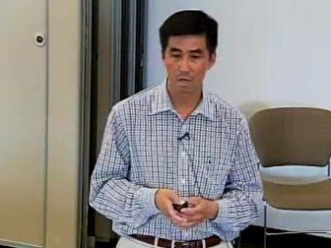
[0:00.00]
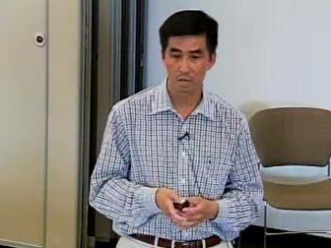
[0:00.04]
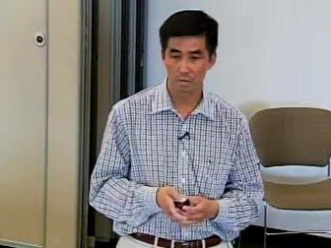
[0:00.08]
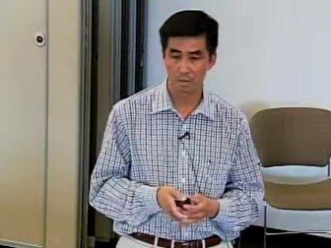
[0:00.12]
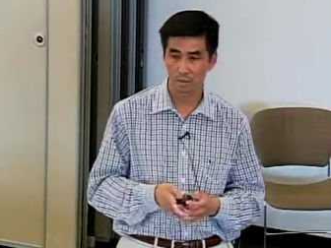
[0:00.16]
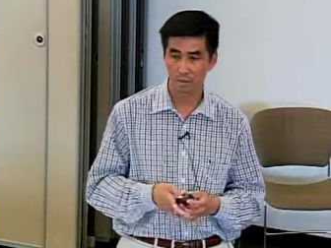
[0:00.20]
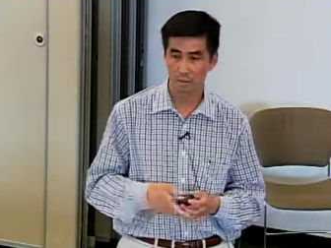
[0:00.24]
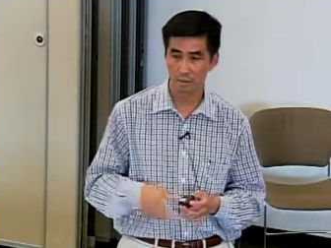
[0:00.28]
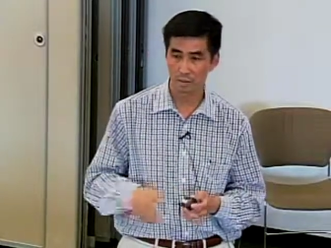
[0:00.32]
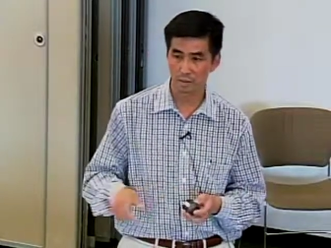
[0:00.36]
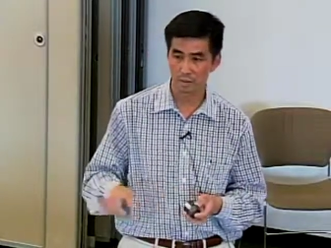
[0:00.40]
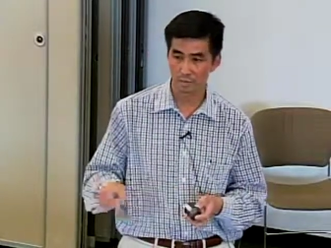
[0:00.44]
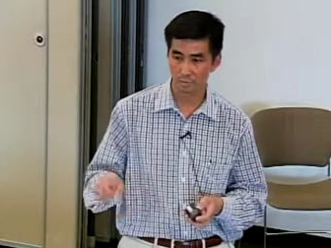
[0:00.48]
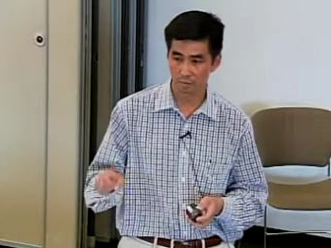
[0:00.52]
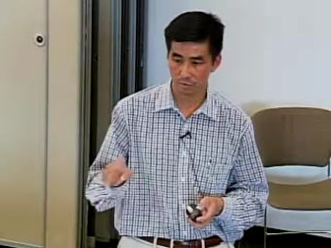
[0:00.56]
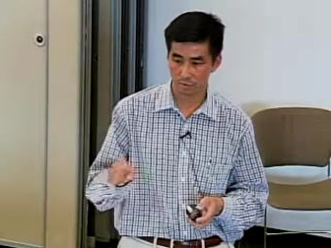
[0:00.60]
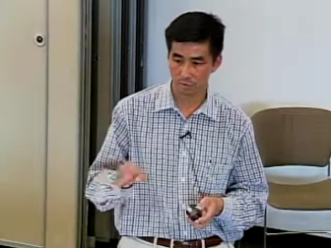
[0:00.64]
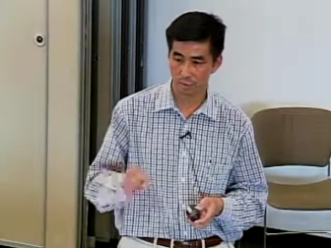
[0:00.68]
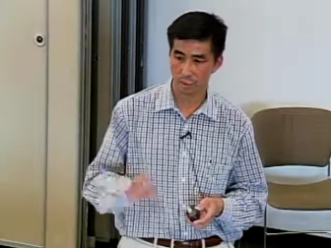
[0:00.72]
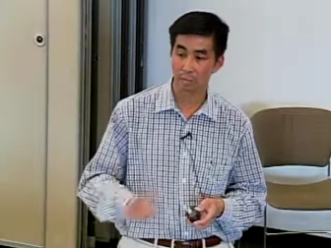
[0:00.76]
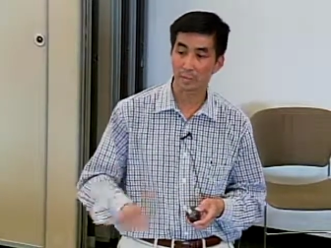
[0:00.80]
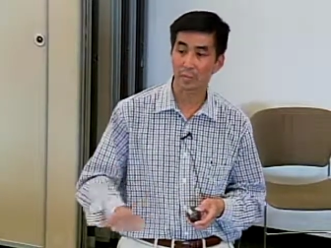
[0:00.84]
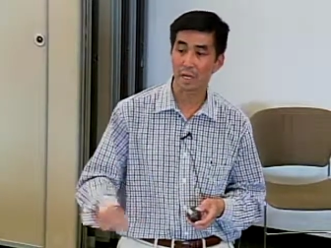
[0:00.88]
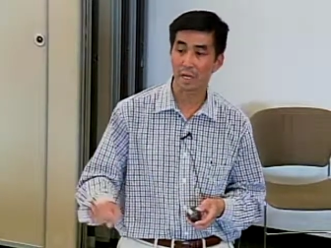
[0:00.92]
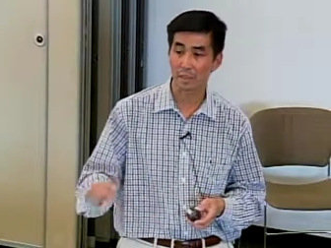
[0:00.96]
once, once
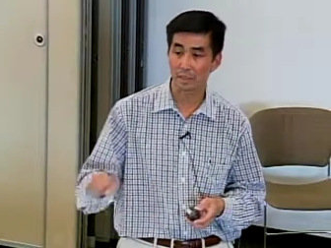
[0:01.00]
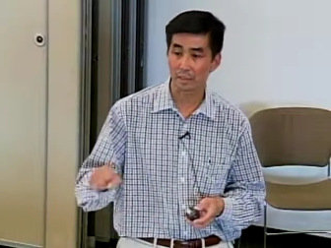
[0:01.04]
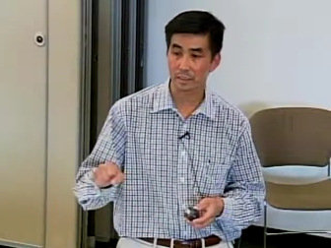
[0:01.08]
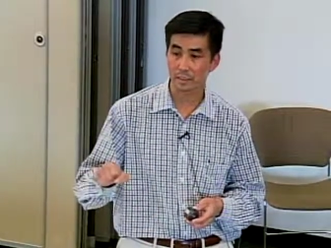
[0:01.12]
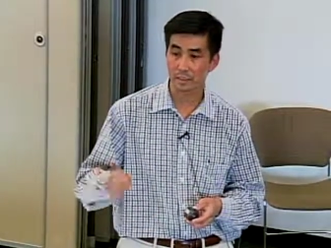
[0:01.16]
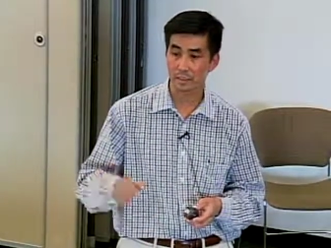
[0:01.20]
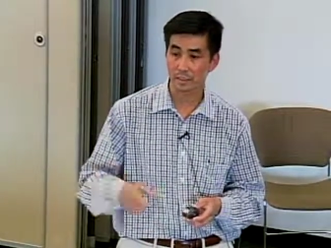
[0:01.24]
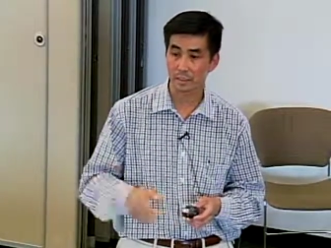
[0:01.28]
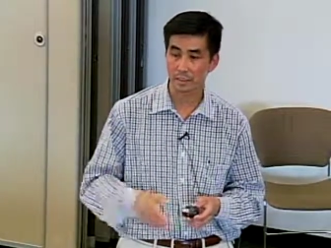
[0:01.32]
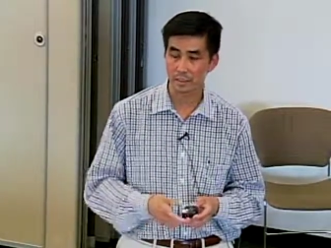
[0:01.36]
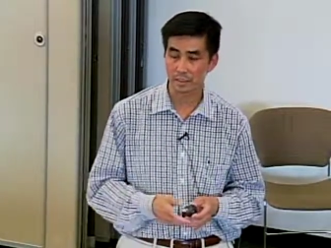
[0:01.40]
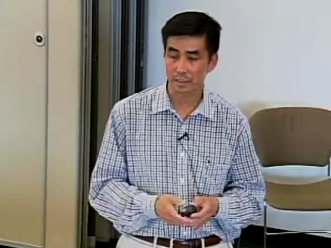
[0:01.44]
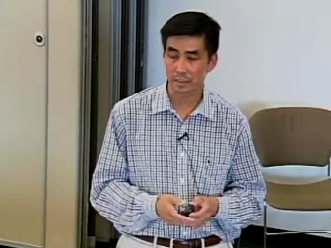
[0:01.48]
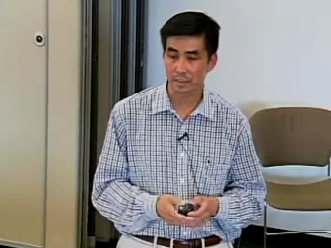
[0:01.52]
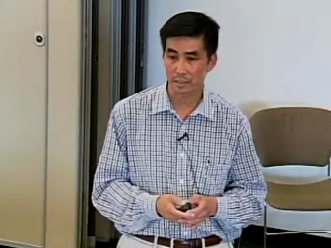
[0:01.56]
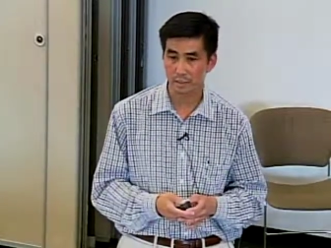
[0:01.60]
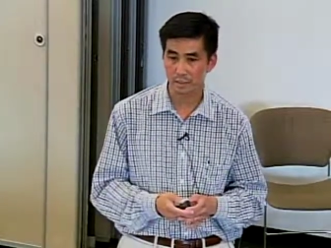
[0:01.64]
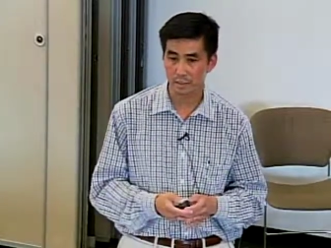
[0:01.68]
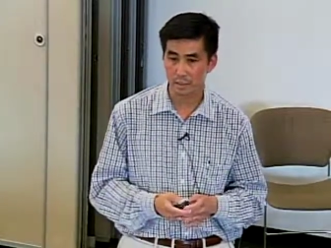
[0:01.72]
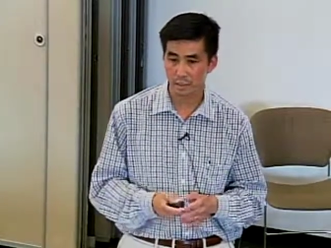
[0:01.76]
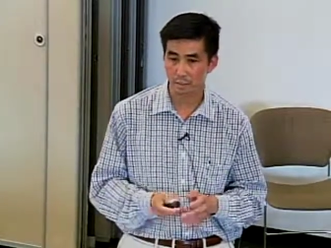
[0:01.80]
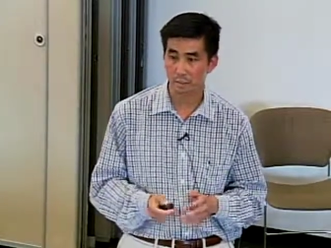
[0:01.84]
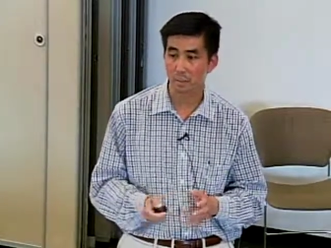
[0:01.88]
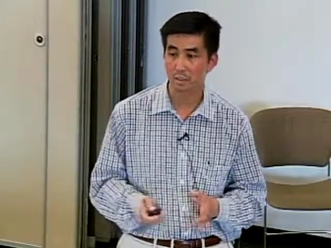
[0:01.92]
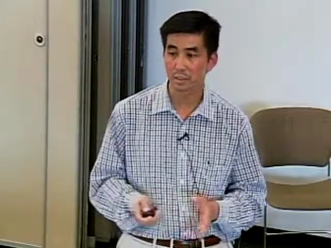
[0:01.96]
they practiced this,
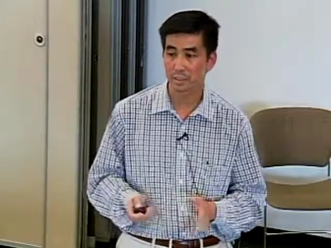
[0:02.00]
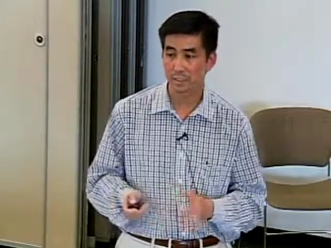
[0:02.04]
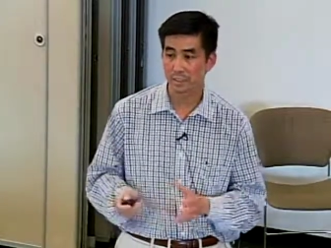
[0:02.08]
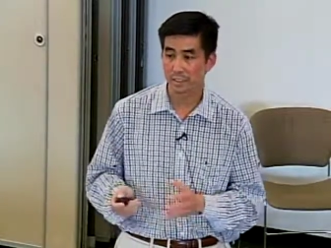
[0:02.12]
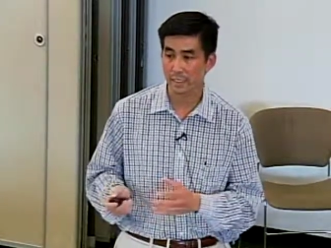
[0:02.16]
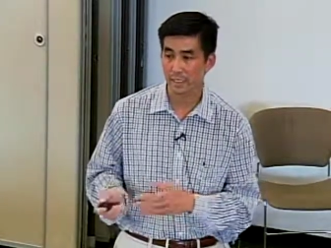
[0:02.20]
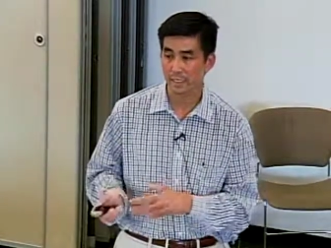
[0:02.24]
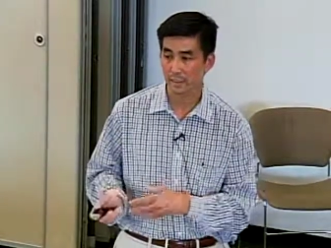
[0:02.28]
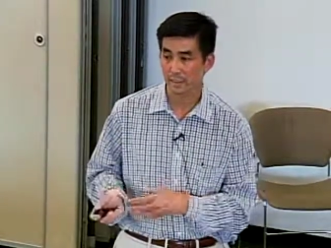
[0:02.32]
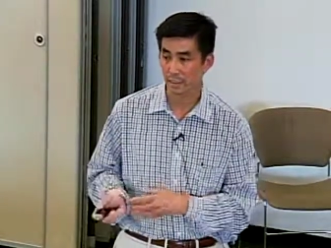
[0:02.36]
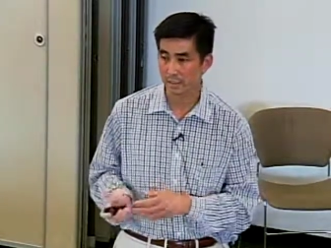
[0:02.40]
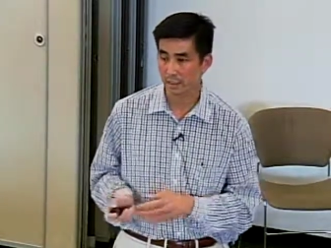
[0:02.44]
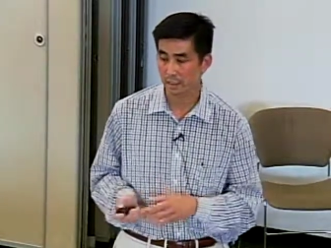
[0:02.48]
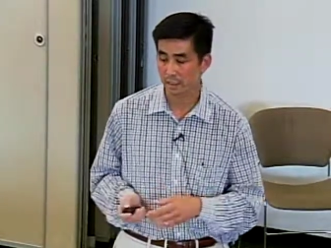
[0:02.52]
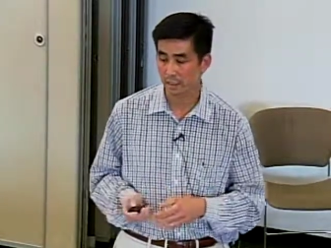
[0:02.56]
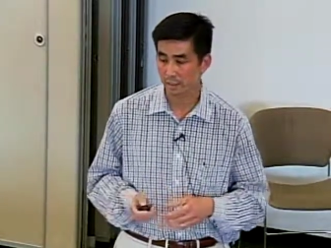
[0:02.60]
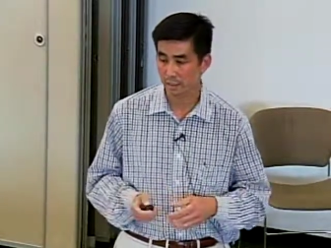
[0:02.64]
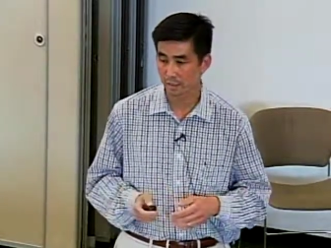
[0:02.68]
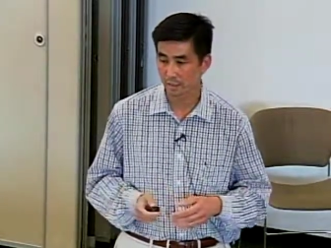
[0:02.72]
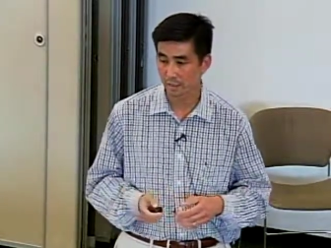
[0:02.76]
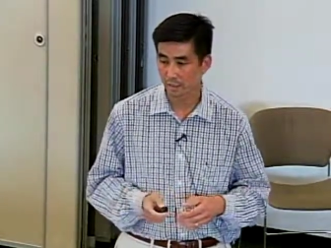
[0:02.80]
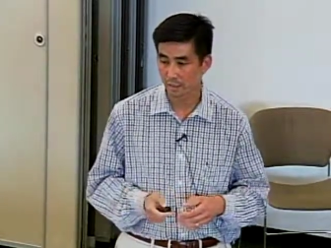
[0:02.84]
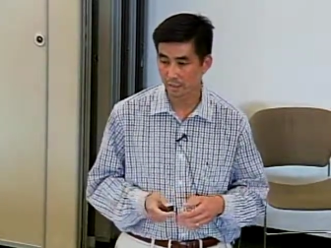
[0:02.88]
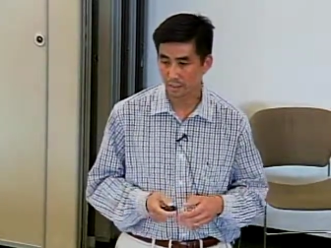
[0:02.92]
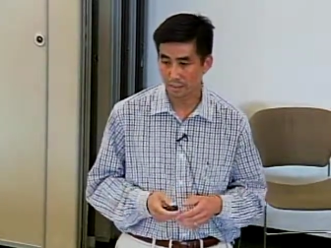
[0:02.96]
this multitasking
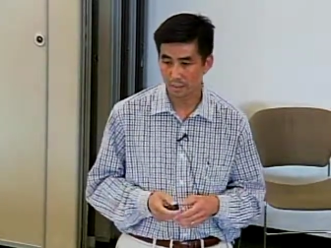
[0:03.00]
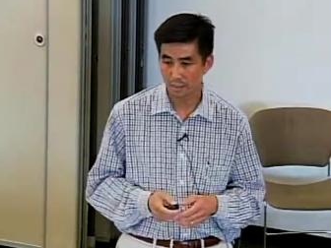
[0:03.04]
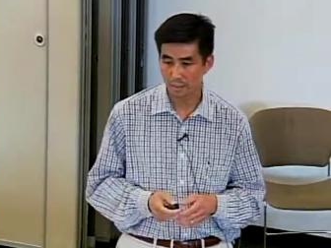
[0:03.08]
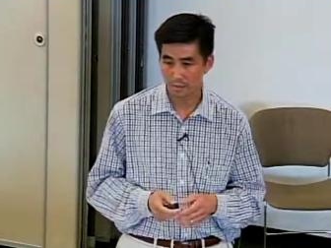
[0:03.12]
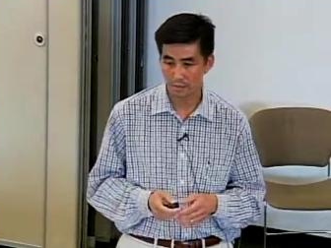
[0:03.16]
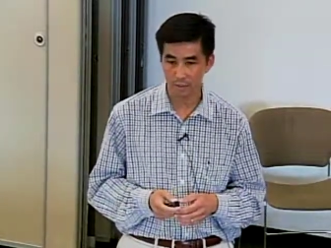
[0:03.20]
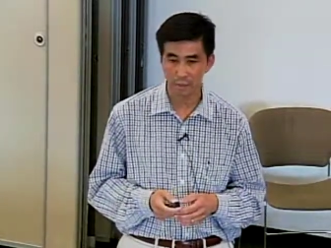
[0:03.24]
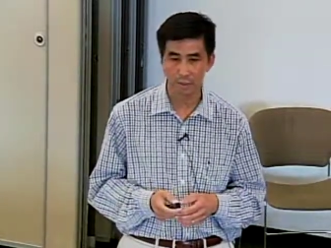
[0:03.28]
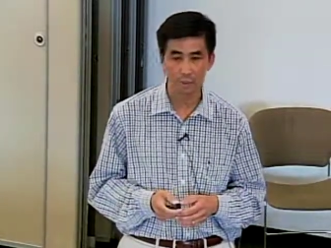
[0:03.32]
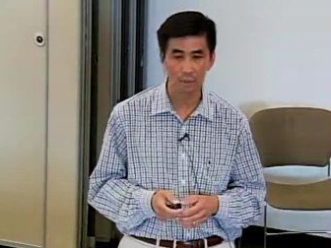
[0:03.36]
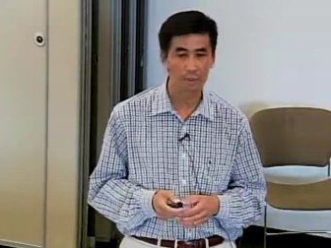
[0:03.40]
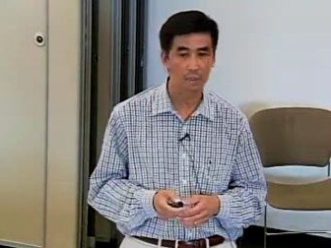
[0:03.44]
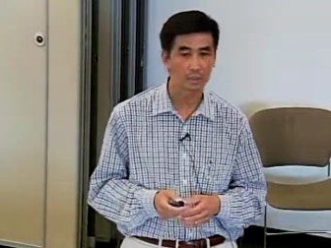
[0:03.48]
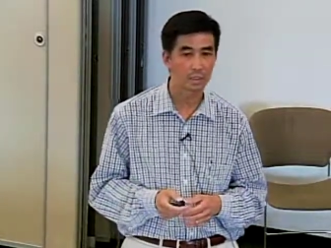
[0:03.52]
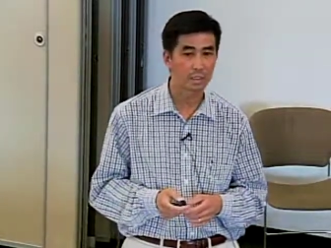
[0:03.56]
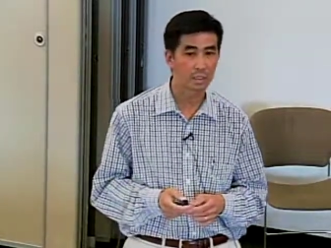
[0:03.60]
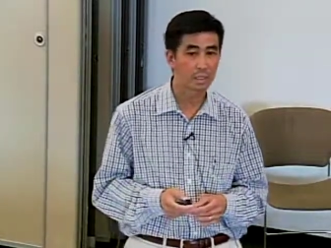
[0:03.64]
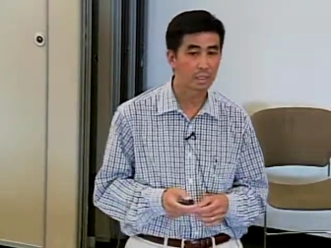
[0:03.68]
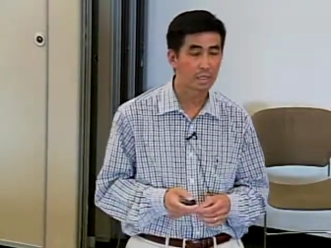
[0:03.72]
drill,